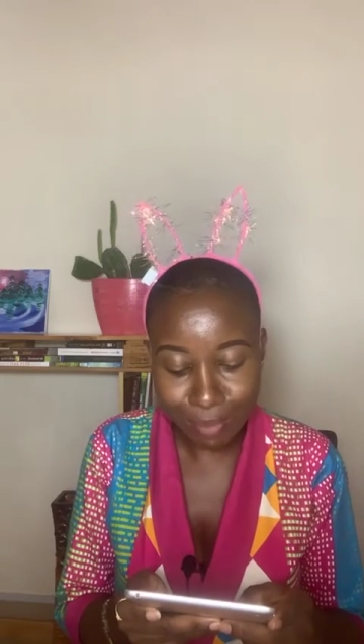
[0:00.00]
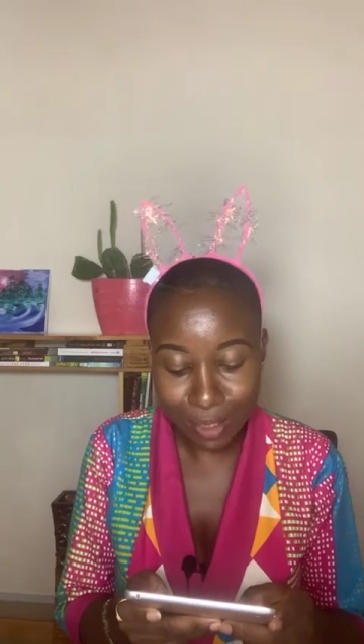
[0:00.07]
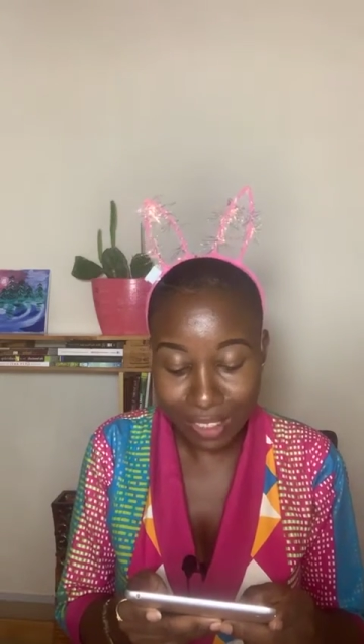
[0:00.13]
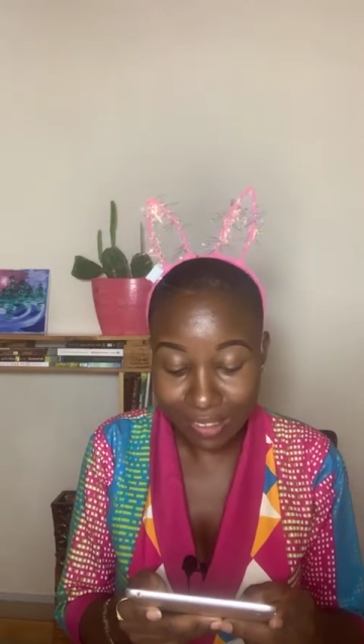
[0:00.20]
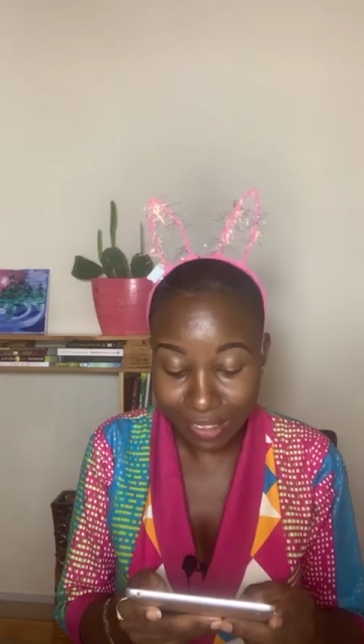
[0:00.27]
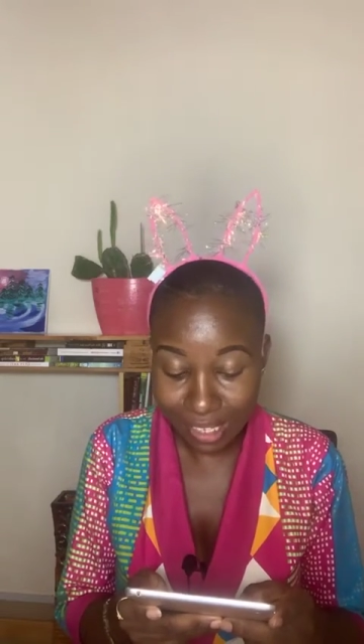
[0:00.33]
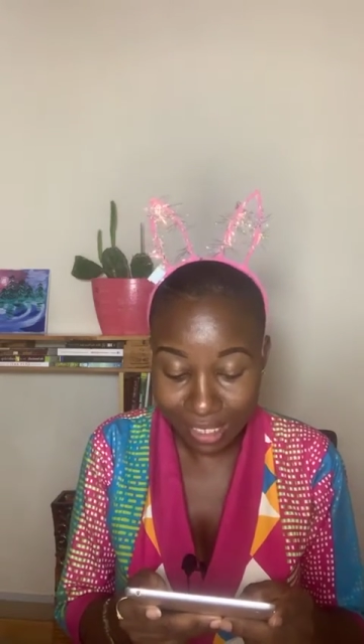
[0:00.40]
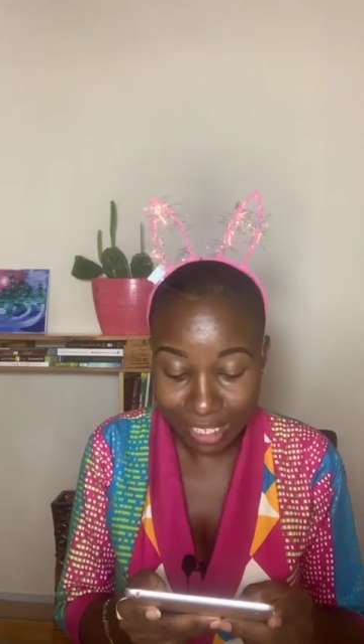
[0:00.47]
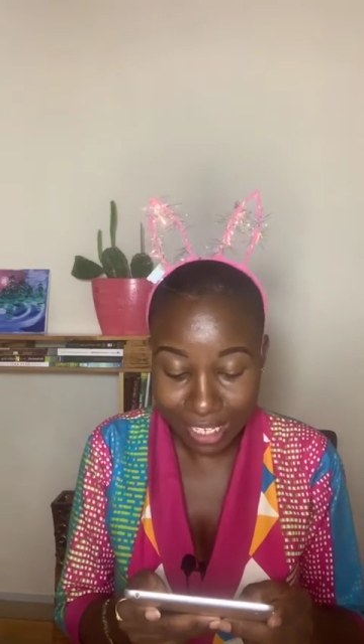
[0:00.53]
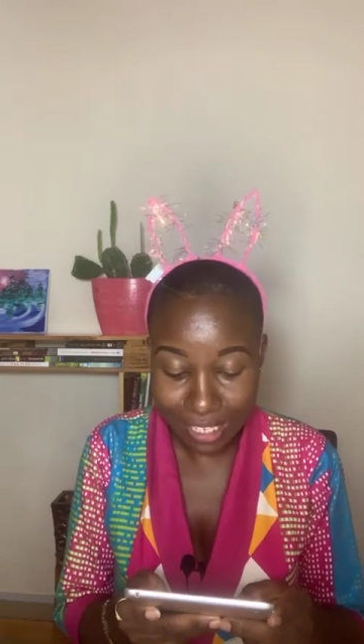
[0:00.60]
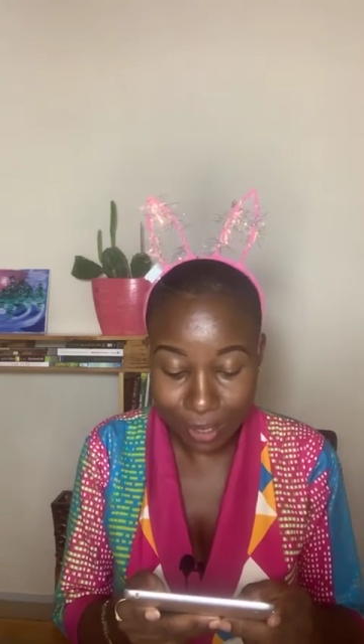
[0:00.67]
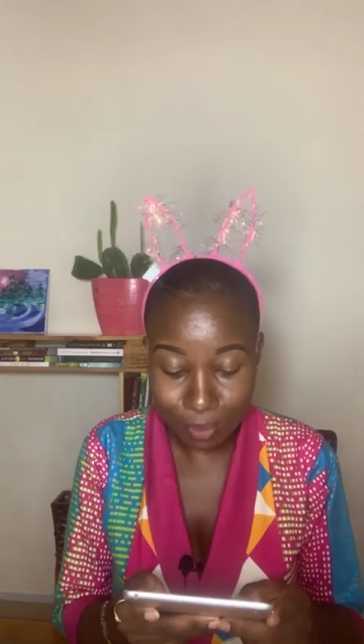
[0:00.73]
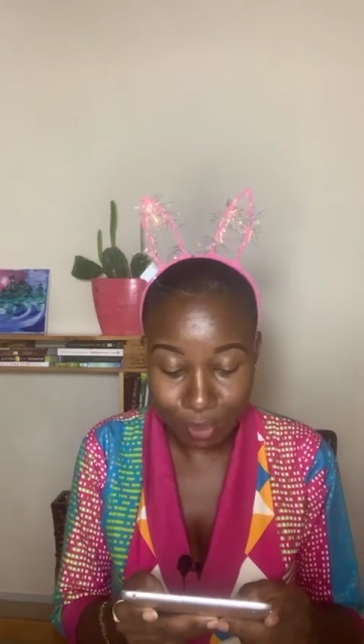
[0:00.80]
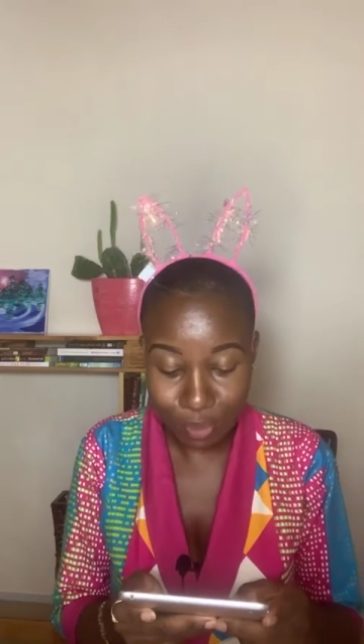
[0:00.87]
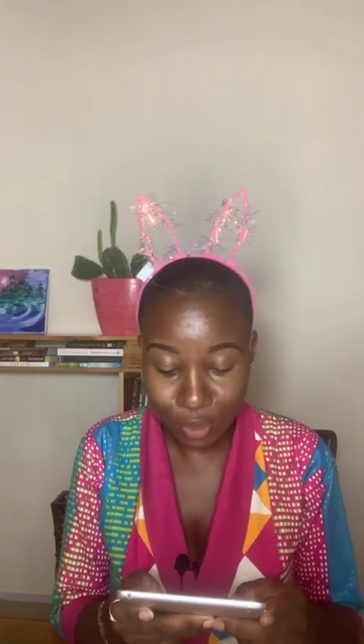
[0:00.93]
studying
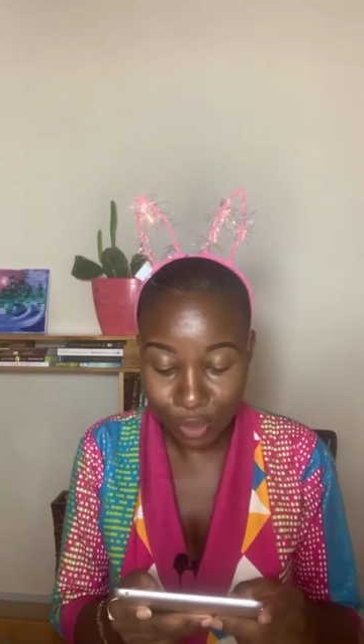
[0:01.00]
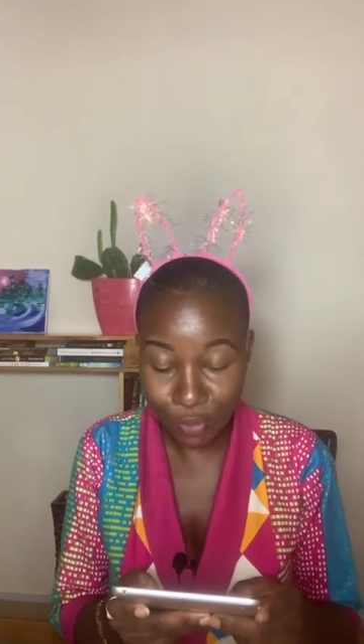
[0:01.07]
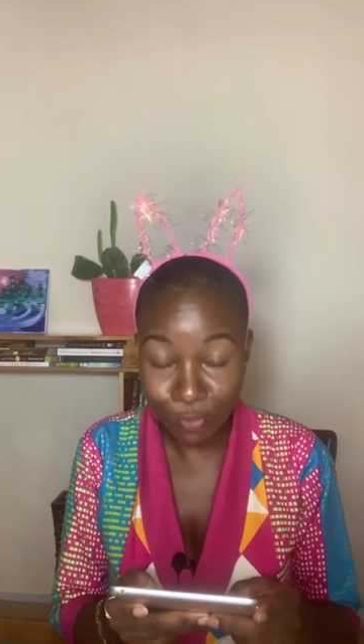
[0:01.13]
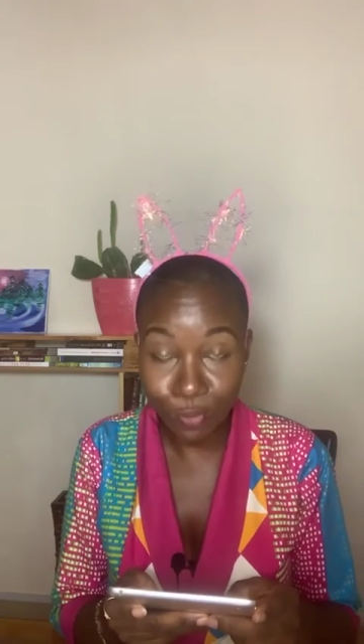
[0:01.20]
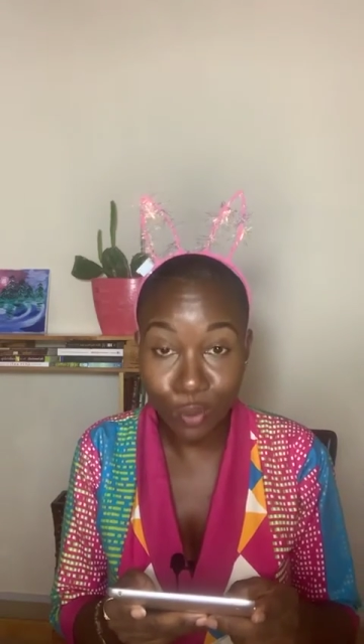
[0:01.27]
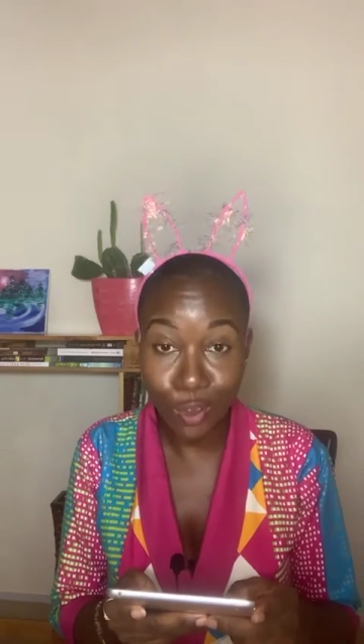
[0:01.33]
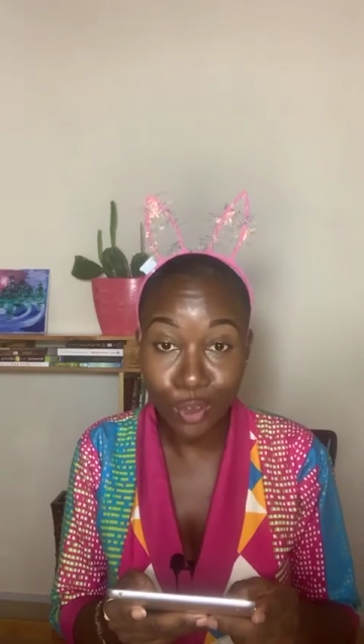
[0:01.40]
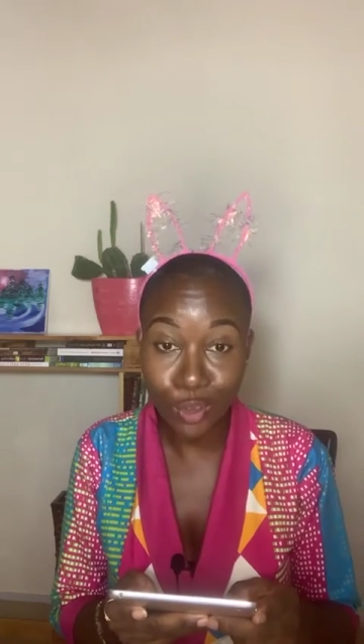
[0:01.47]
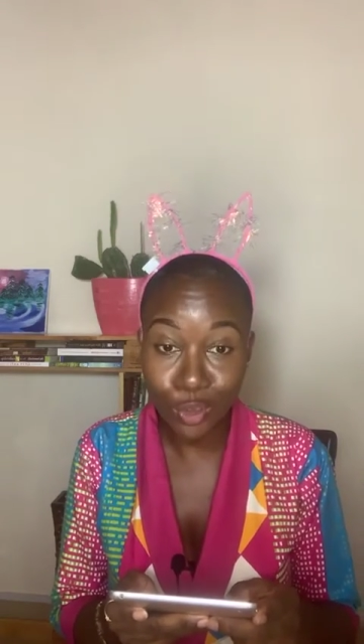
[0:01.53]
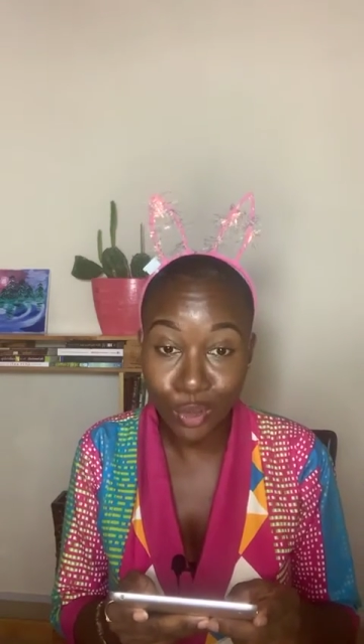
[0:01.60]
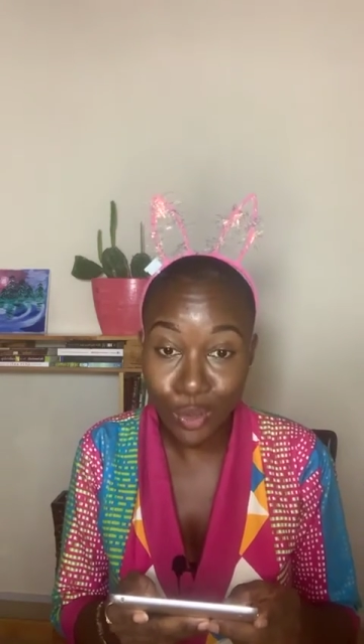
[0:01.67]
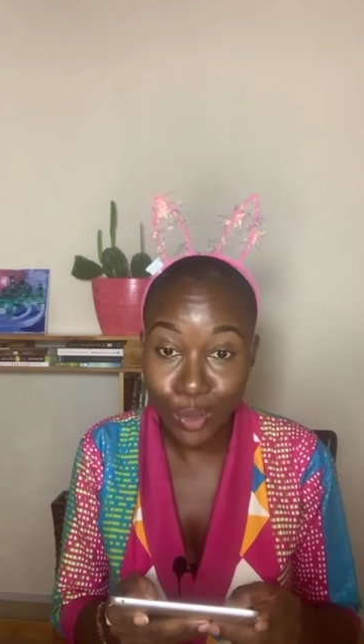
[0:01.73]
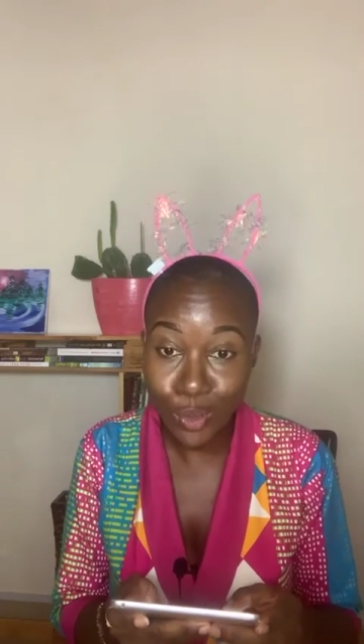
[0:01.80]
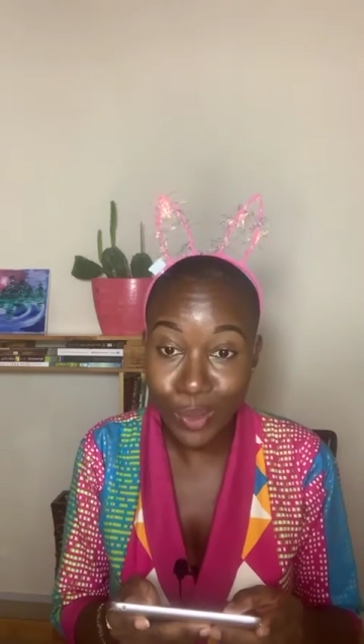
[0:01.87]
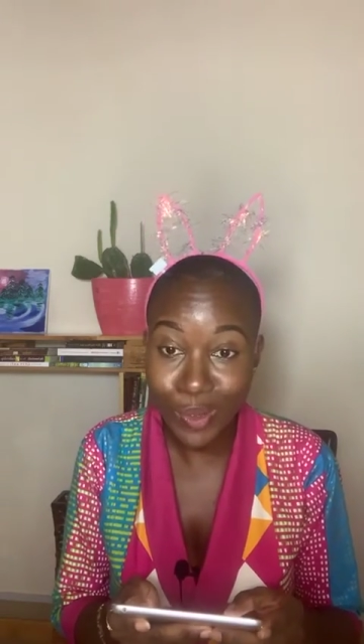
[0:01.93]
abroad for
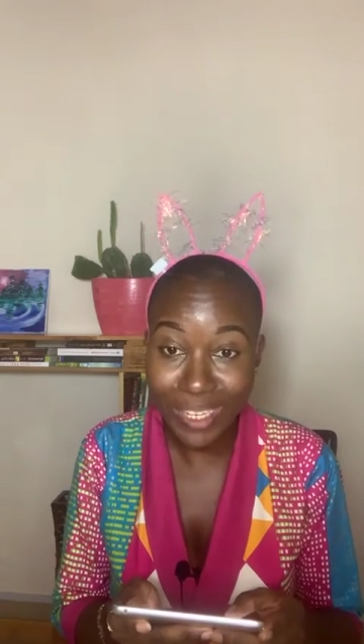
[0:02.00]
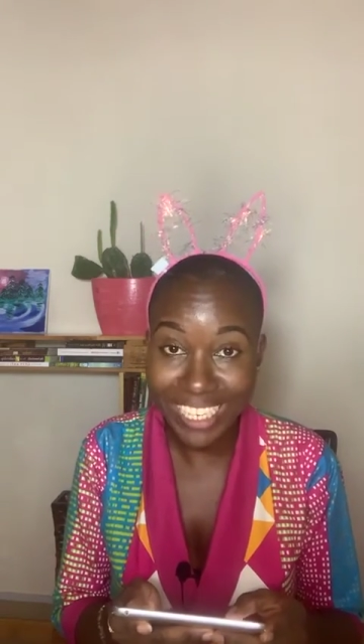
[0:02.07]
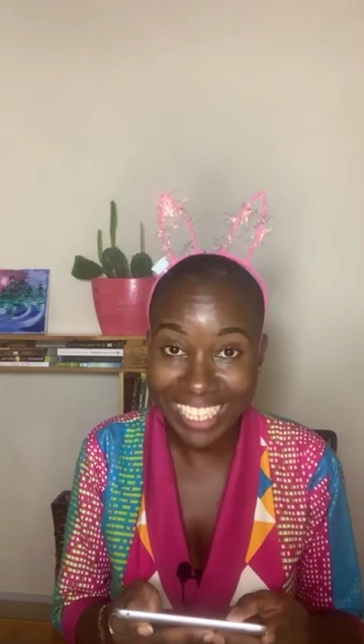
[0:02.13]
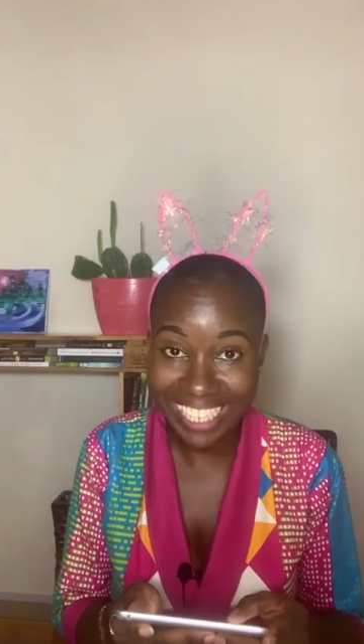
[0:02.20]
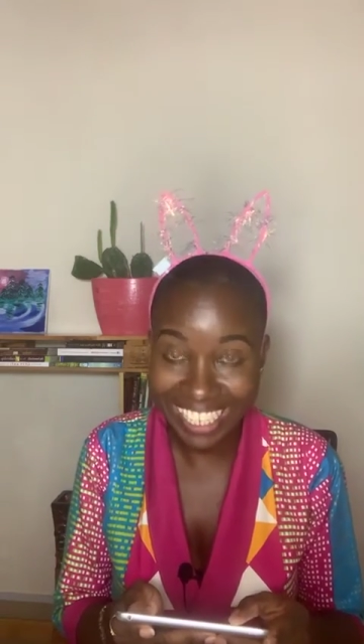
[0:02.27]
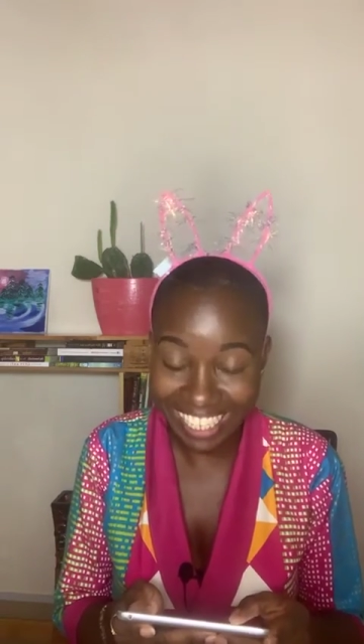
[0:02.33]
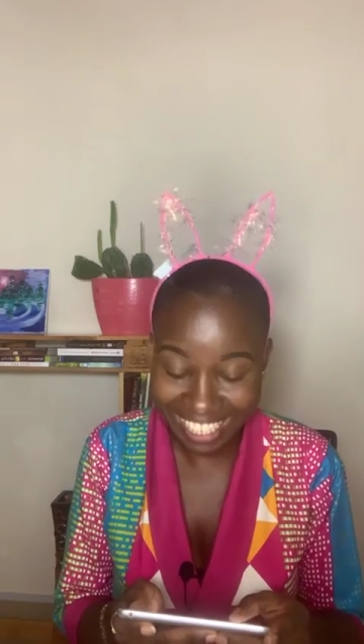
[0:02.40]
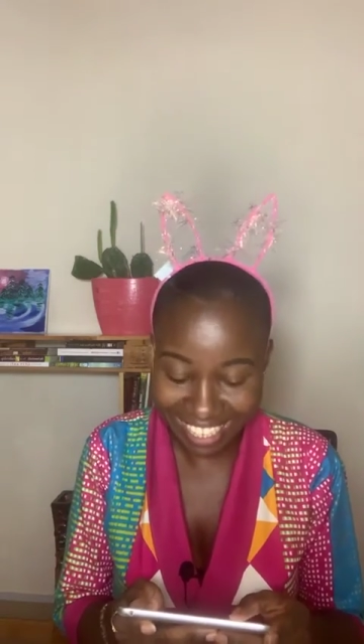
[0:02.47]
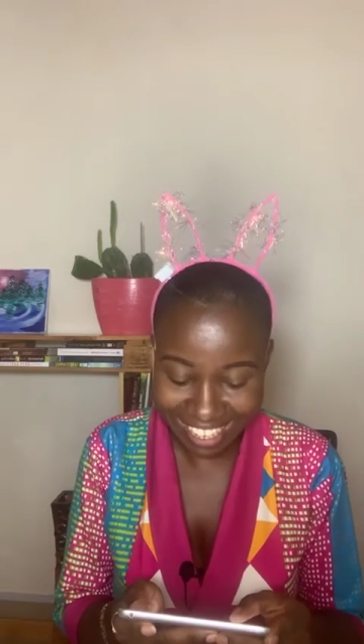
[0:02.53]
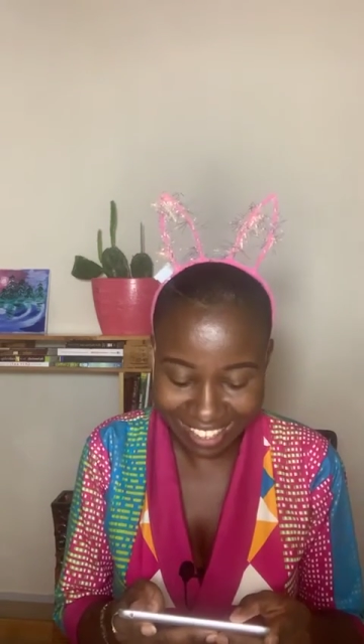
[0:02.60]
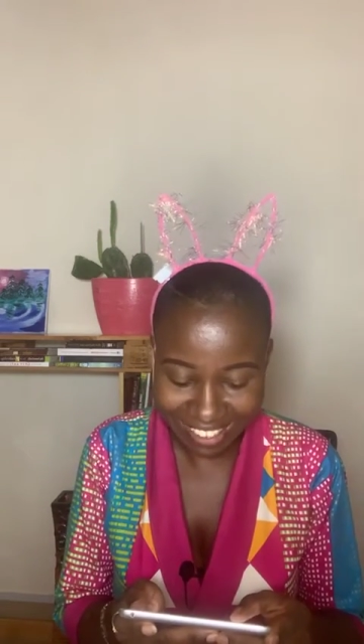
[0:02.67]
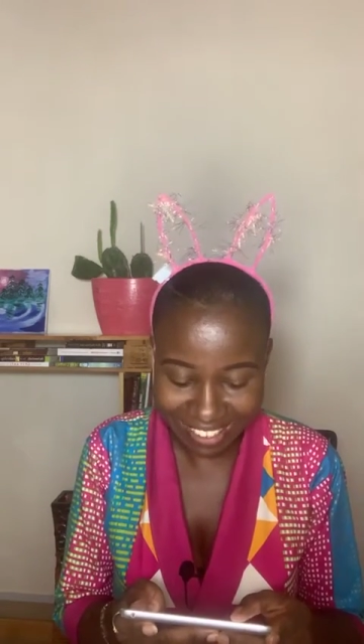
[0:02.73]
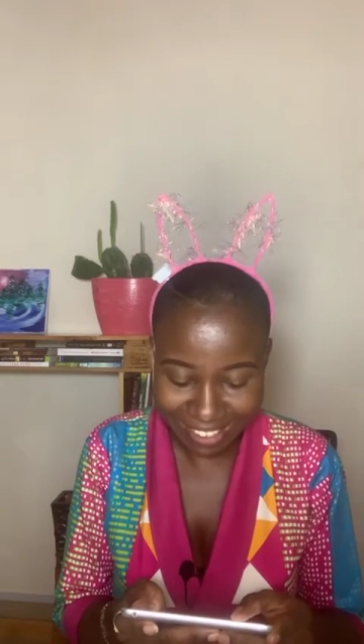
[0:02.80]
2 years.